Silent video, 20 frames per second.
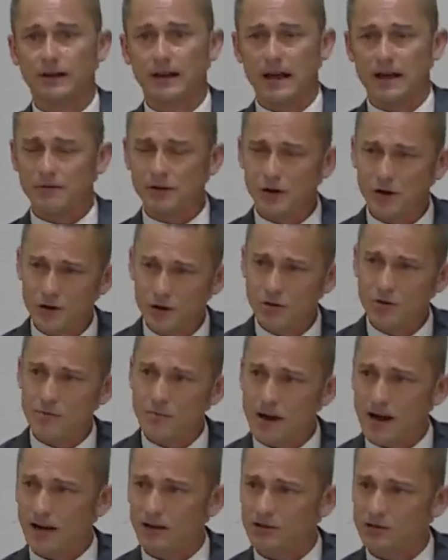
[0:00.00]
have a new
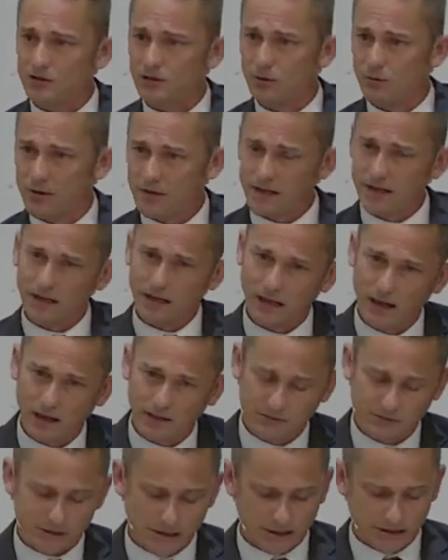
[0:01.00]
master, one that
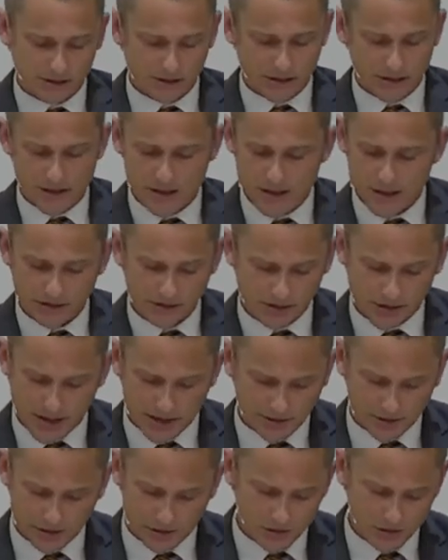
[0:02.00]
loves us and does
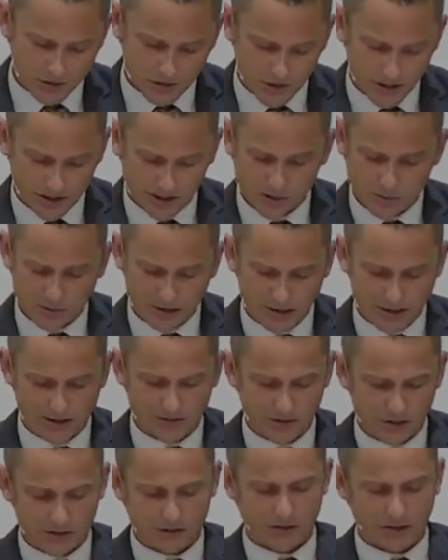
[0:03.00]
not destroy us but
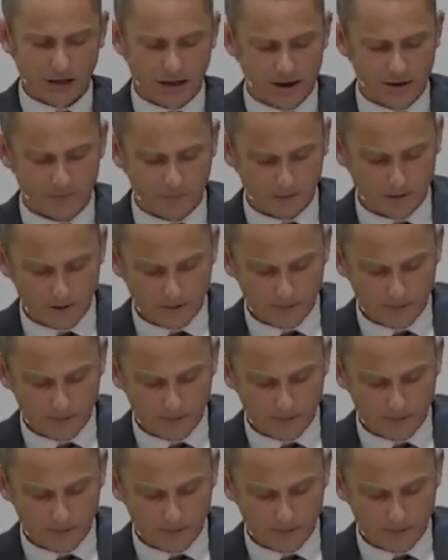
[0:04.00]
gives us life.